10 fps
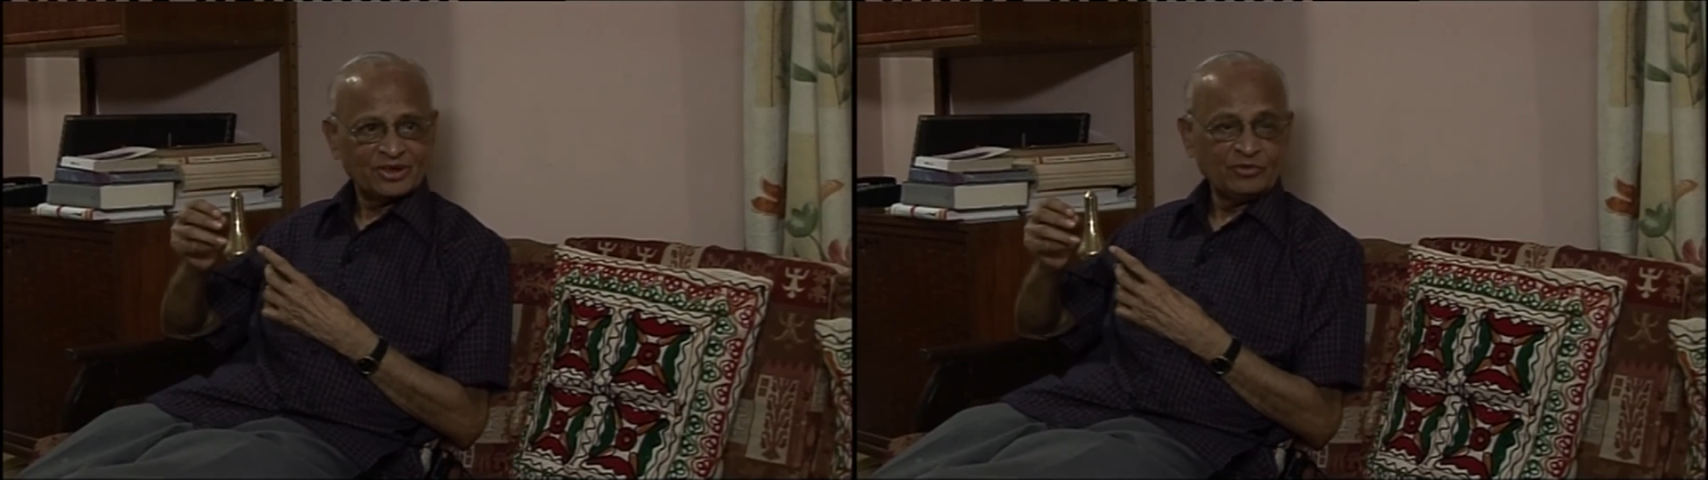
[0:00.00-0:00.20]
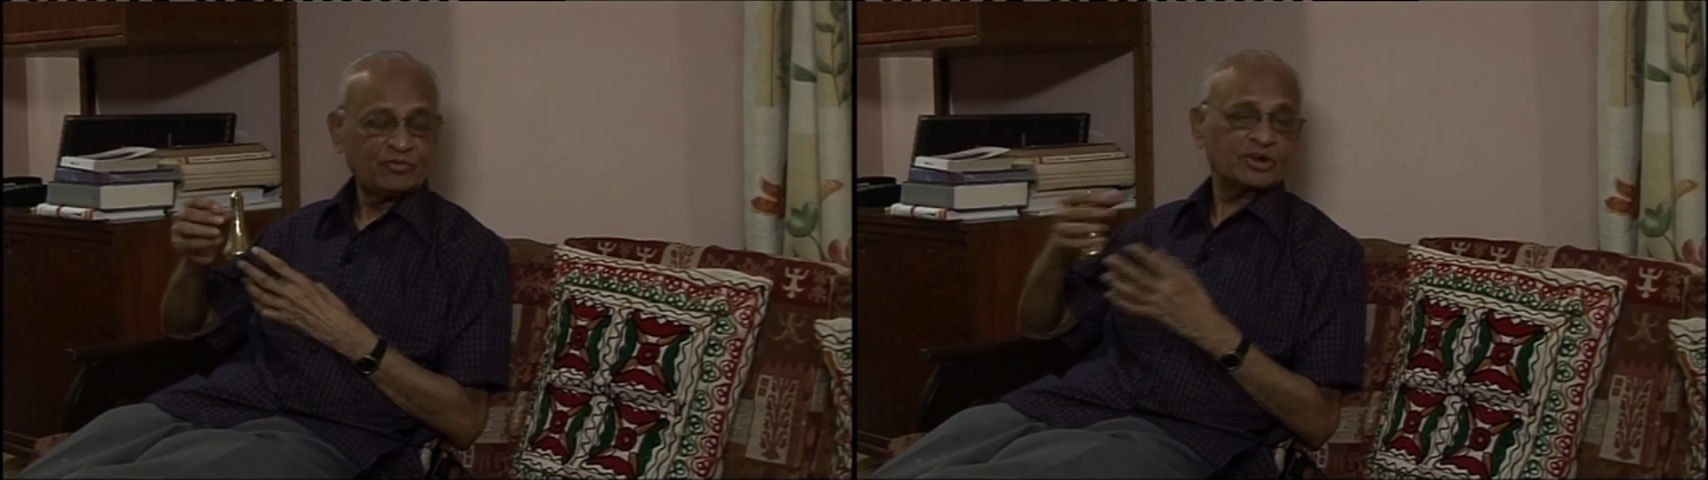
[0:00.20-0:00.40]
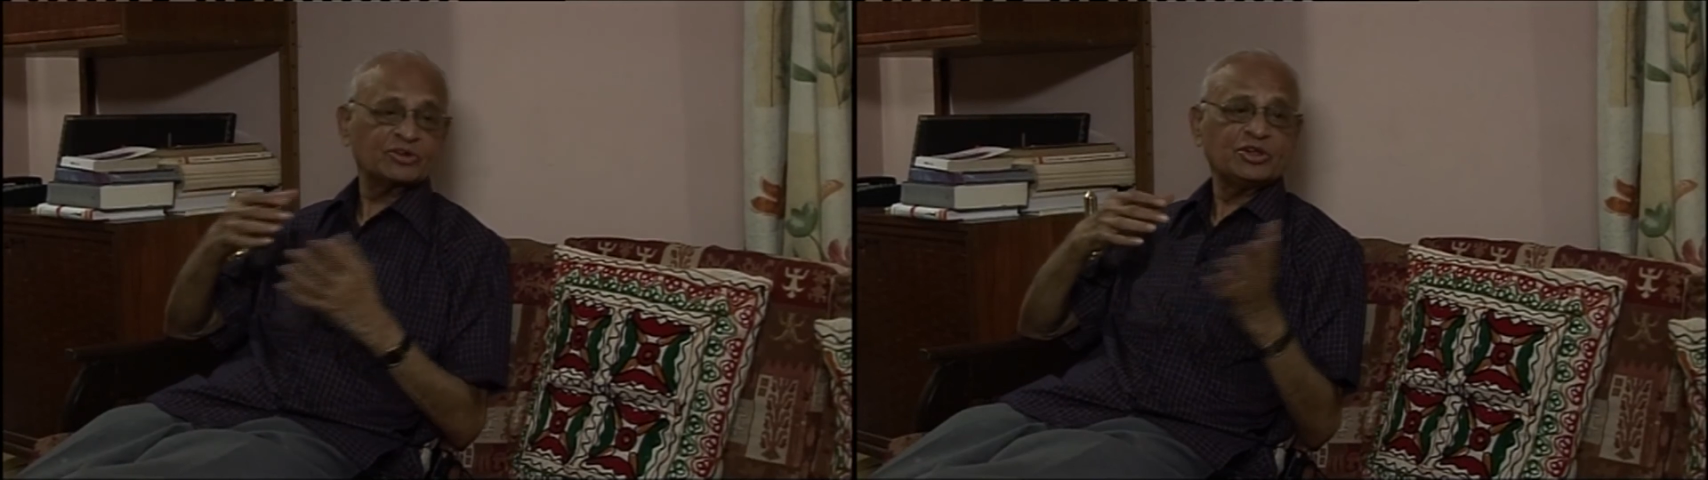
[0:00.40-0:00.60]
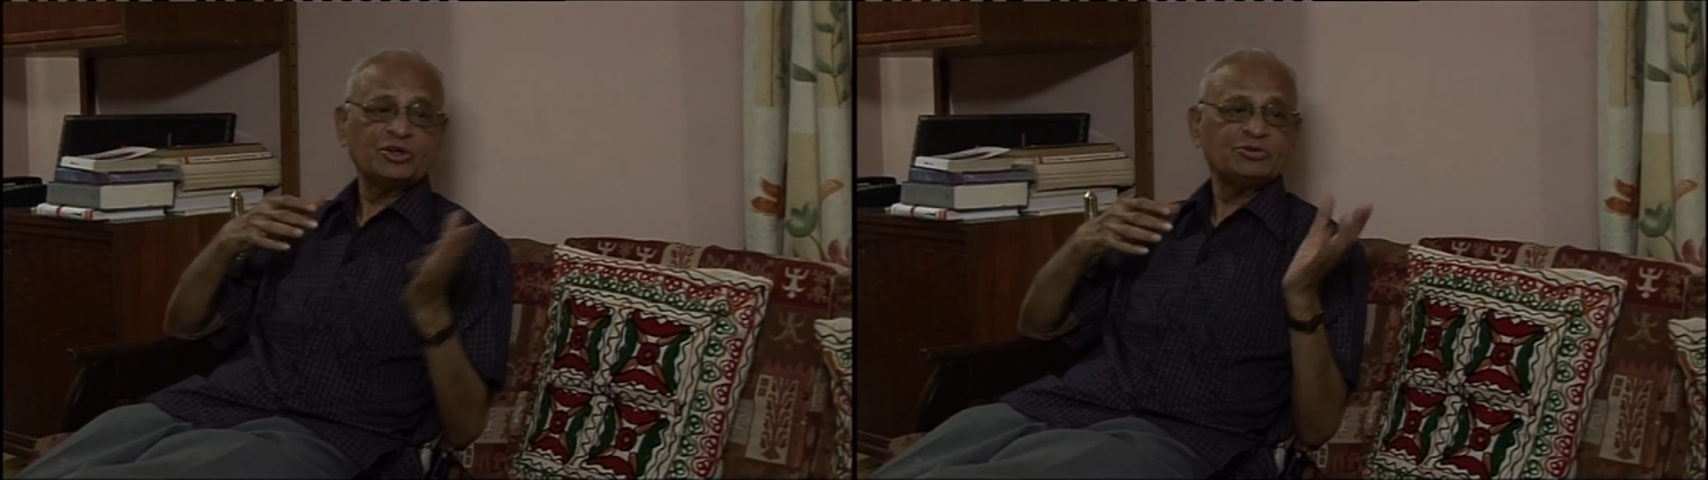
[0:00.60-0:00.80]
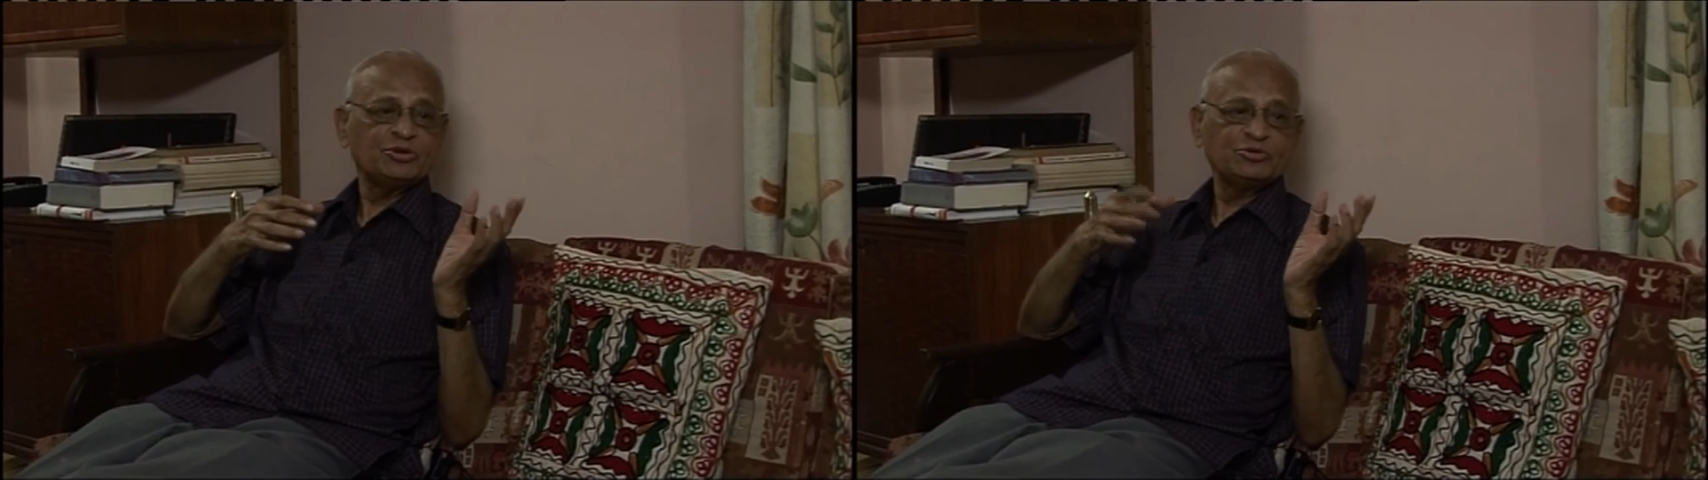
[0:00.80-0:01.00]
In fact,
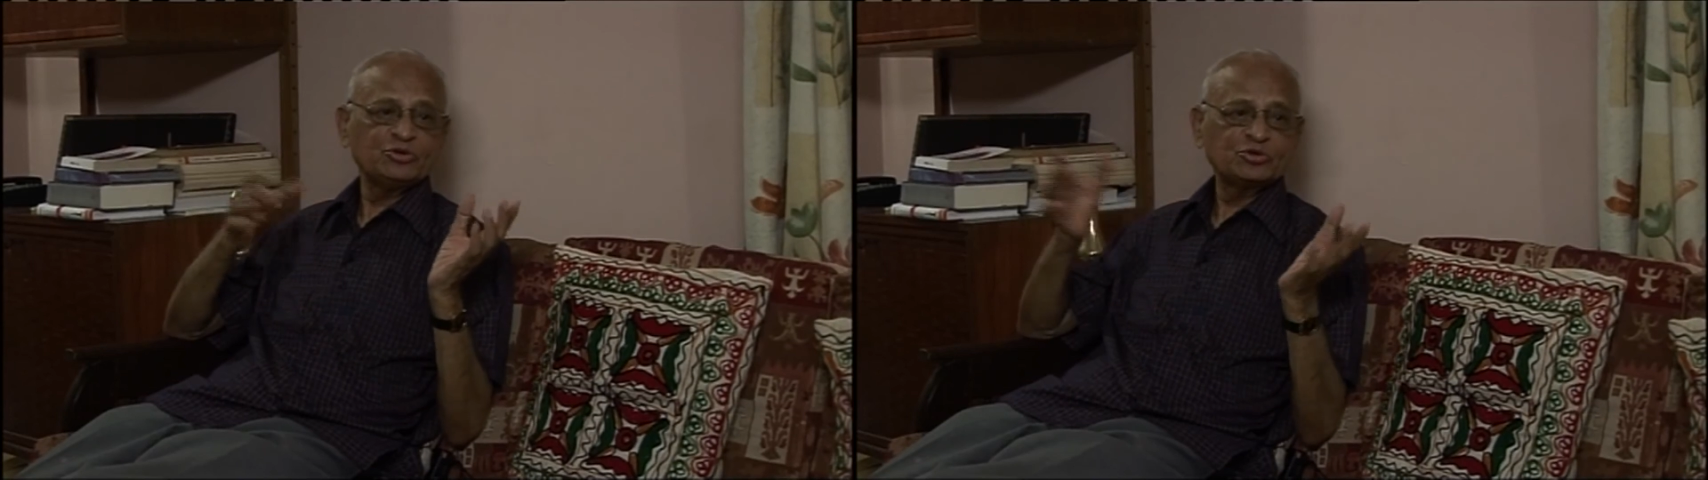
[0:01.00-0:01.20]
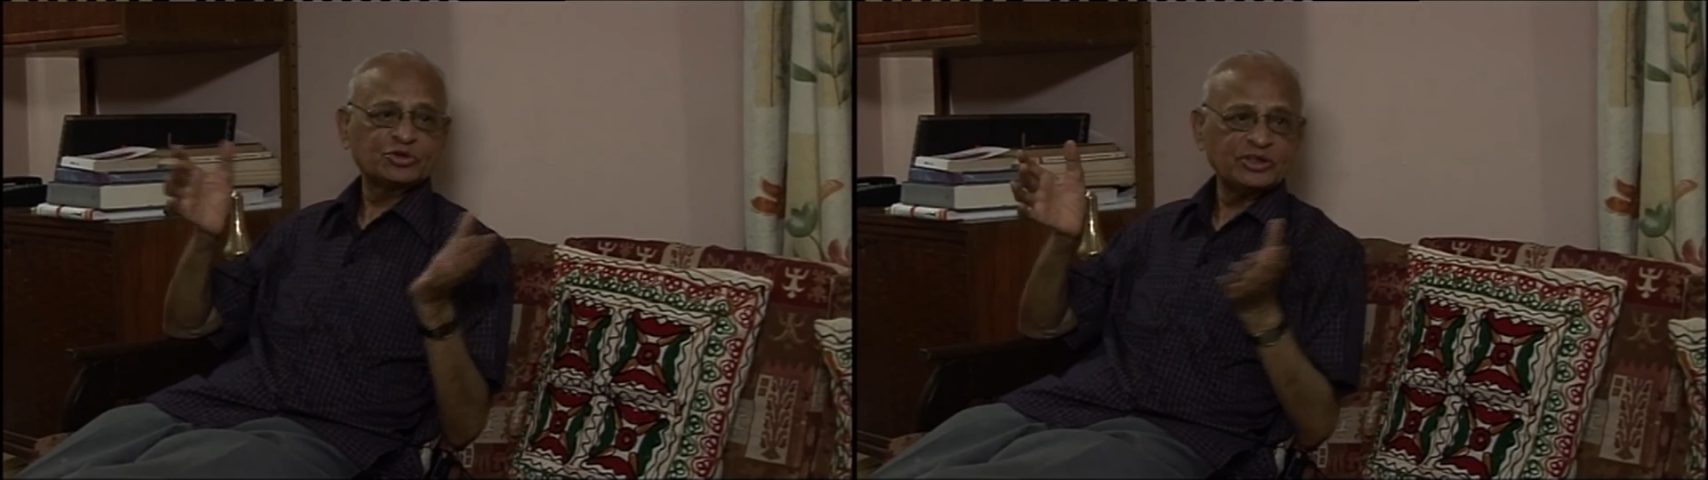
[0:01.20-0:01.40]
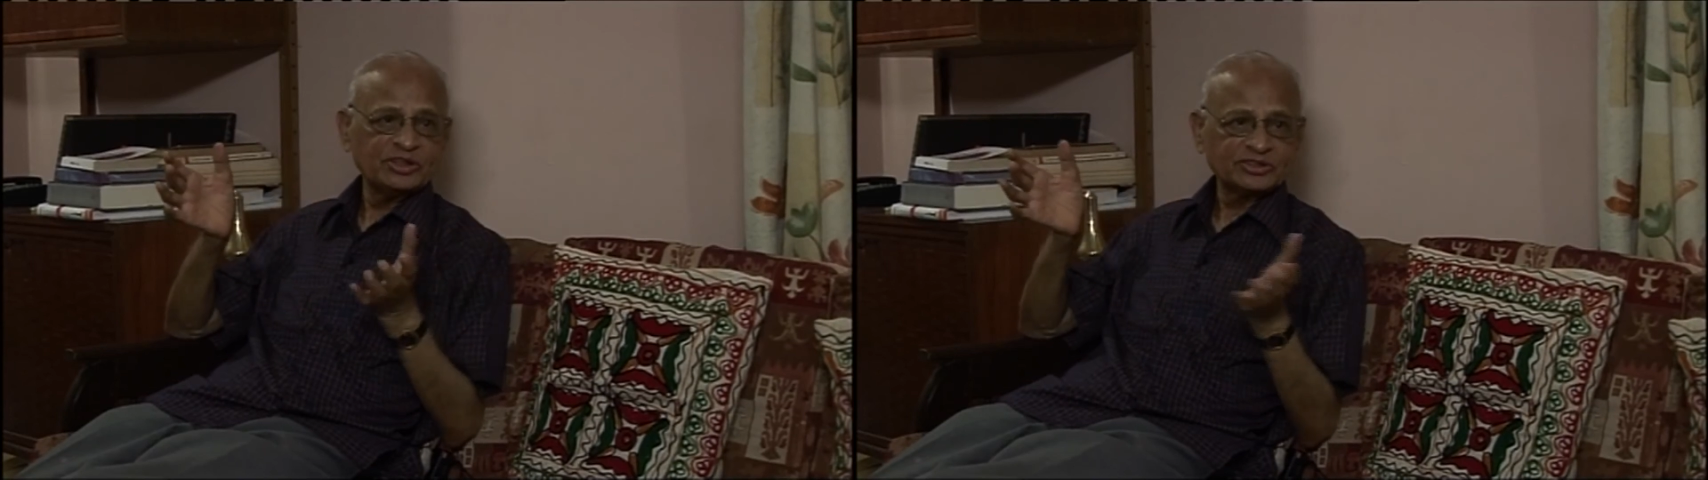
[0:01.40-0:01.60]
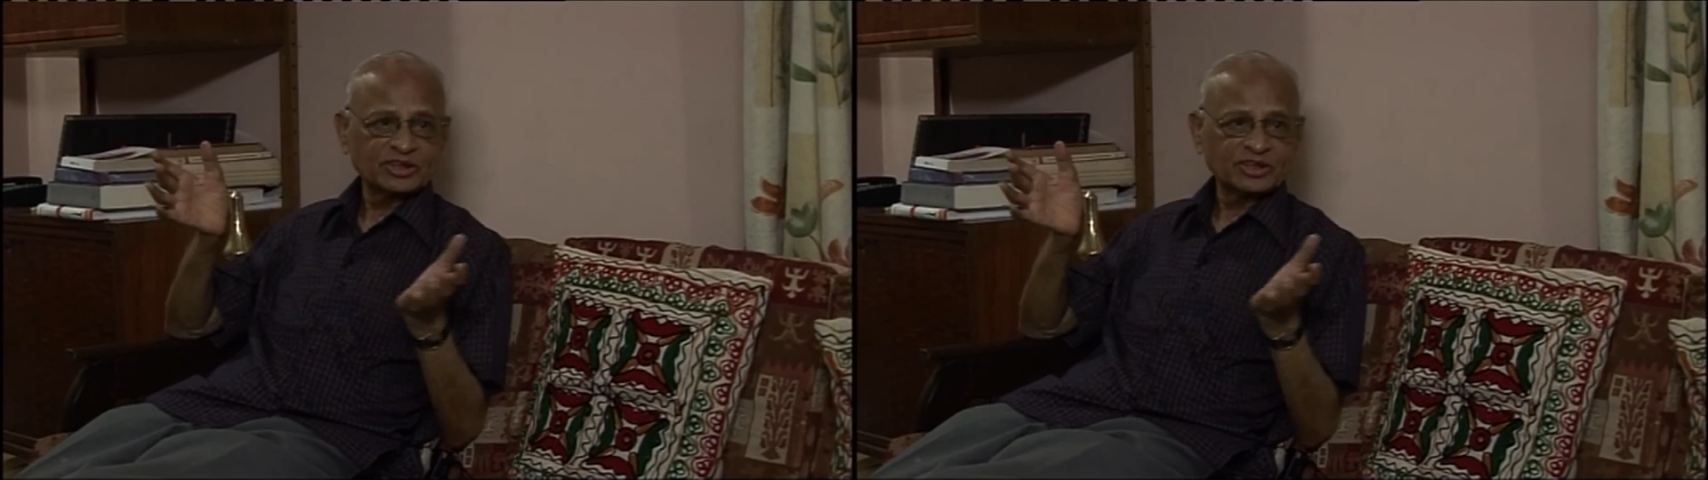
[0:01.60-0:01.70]
they, if you see the